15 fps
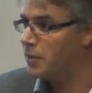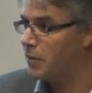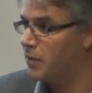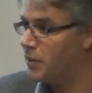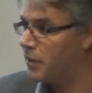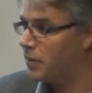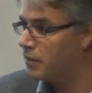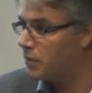But
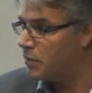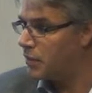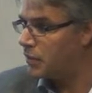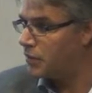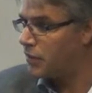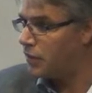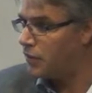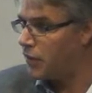we're
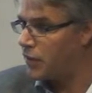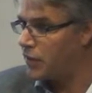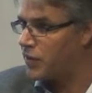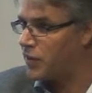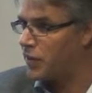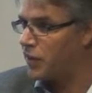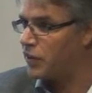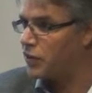sort of
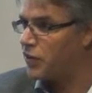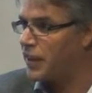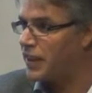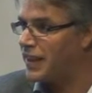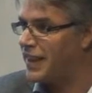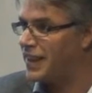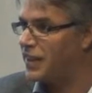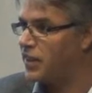focusing on
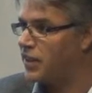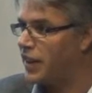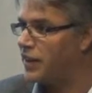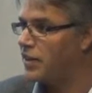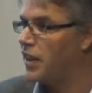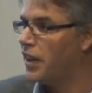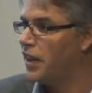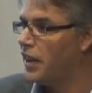trying to get the
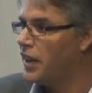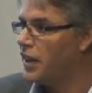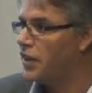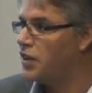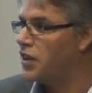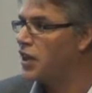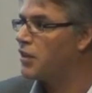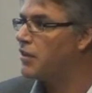sites
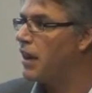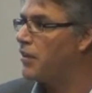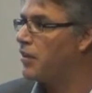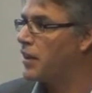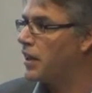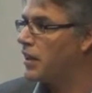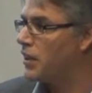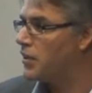
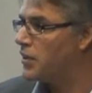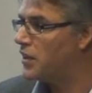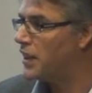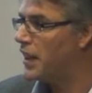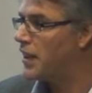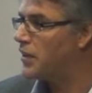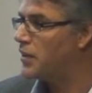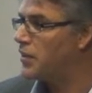geographically close
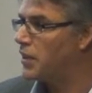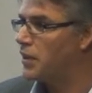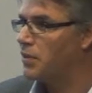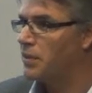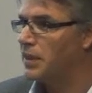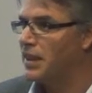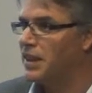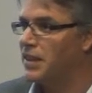together so
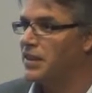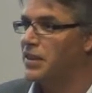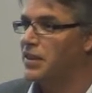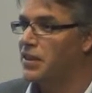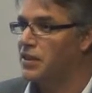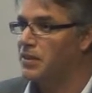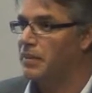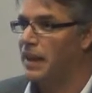that we can
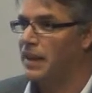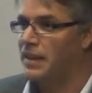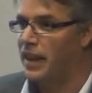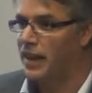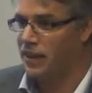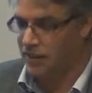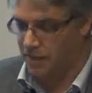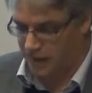continue to
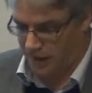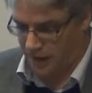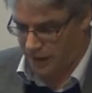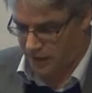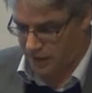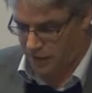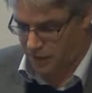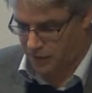maintain
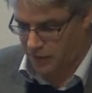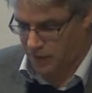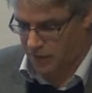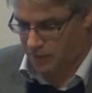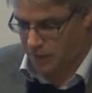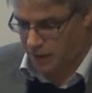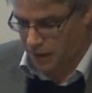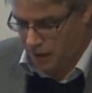and service them.